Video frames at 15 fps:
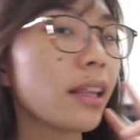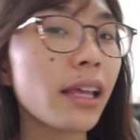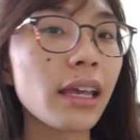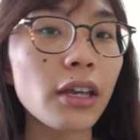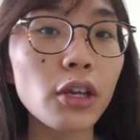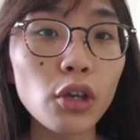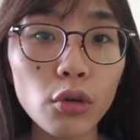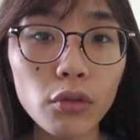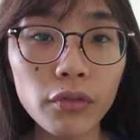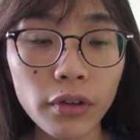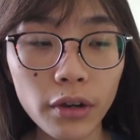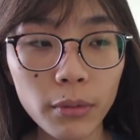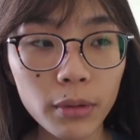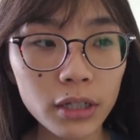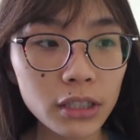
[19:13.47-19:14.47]
thank you
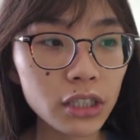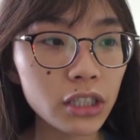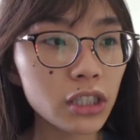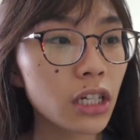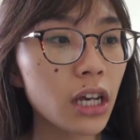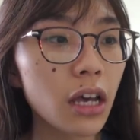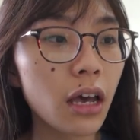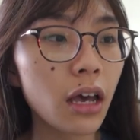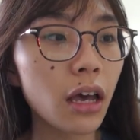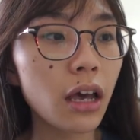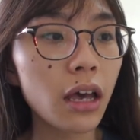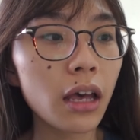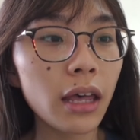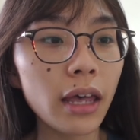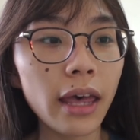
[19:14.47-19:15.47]
very much
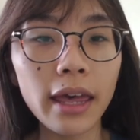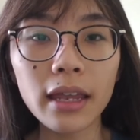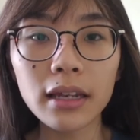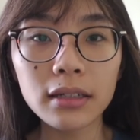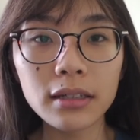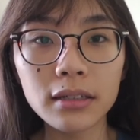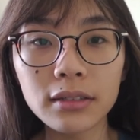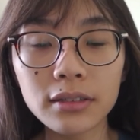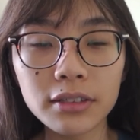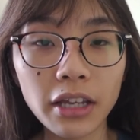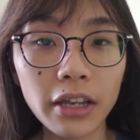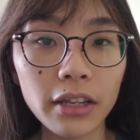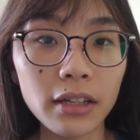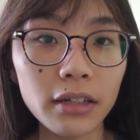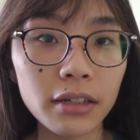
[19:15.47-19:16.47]
at
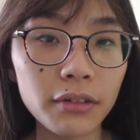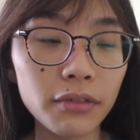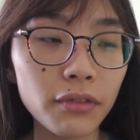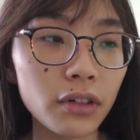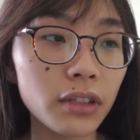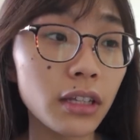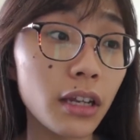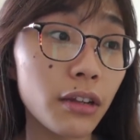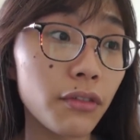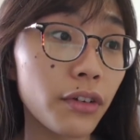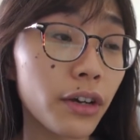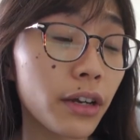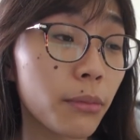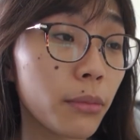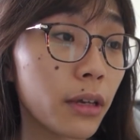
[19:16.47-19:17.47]
sender for
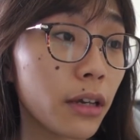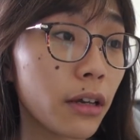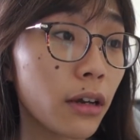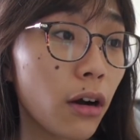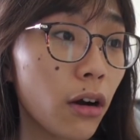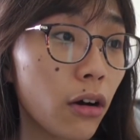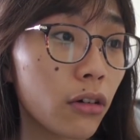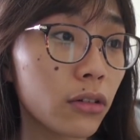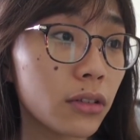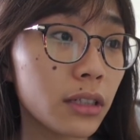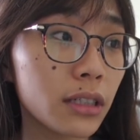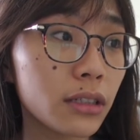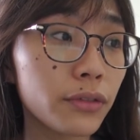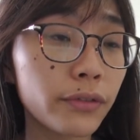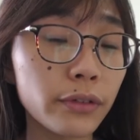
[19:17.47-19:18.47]
delivering me all
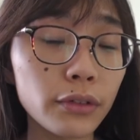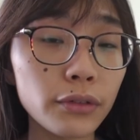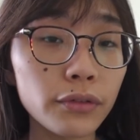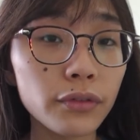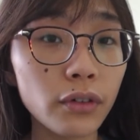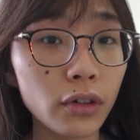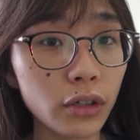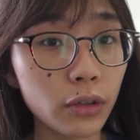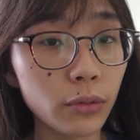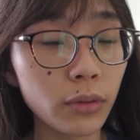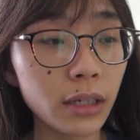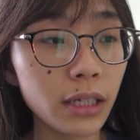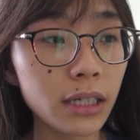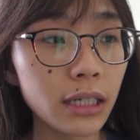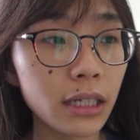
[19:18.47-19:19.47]
this food for a
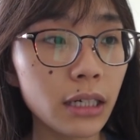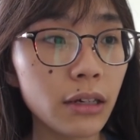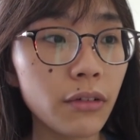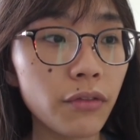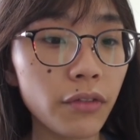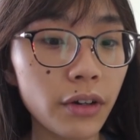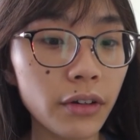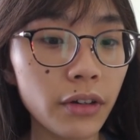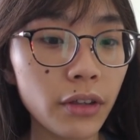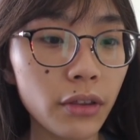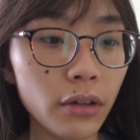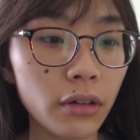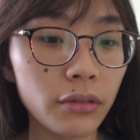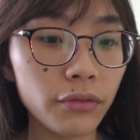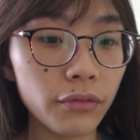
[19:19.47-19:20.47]
week very
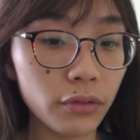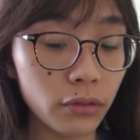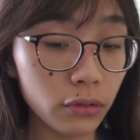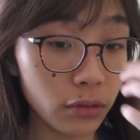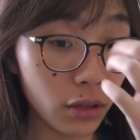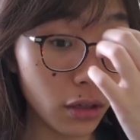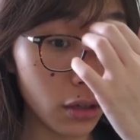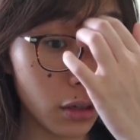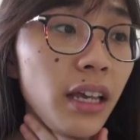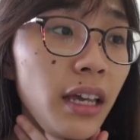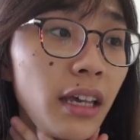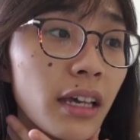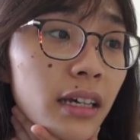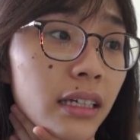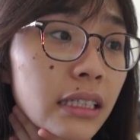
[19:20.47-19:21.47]
thoughtful
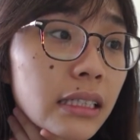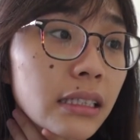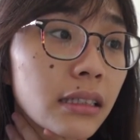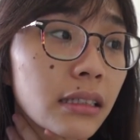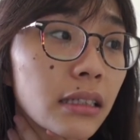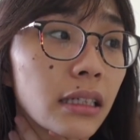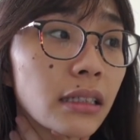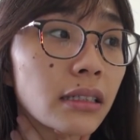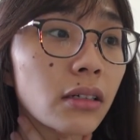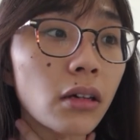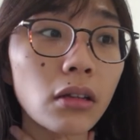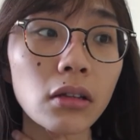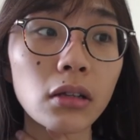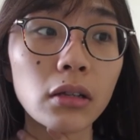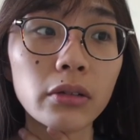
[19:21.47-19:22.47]
i guess this
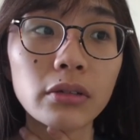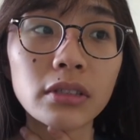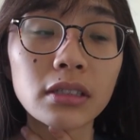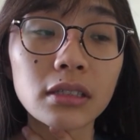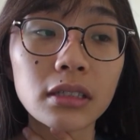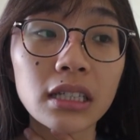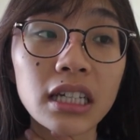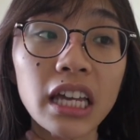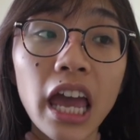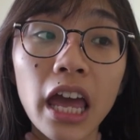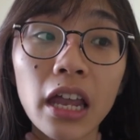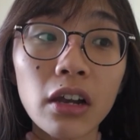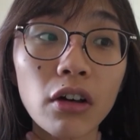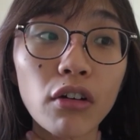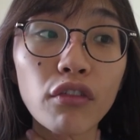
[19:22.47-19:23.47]
concludes the
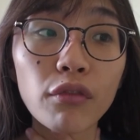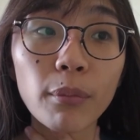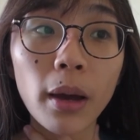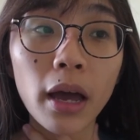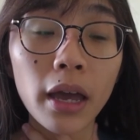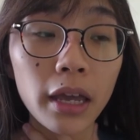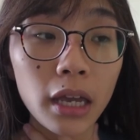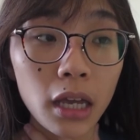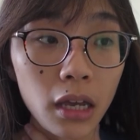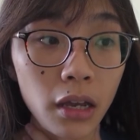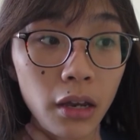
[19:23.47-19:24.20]
end of my